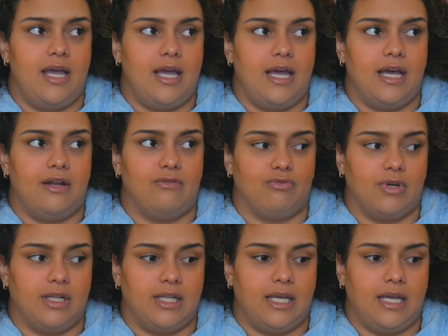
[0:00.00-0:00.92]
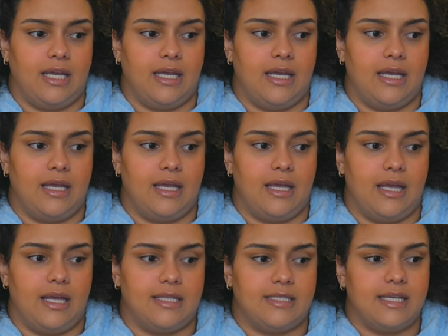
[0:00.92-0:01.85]
And really,
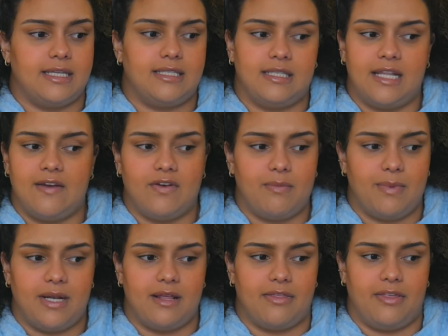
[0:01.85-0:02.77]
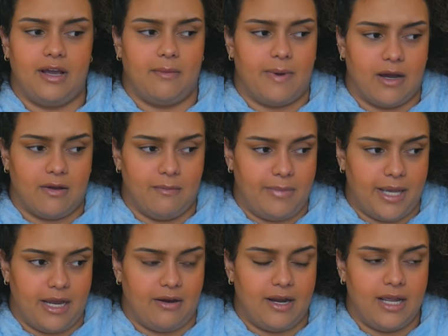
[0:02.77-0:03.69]
it's never been a thing about
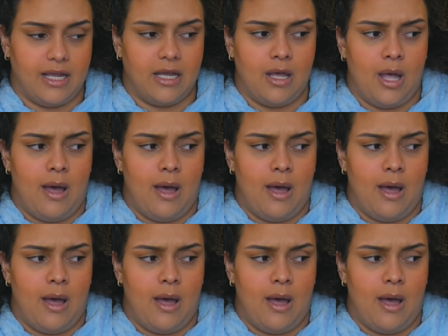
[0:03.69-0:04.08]
comparing,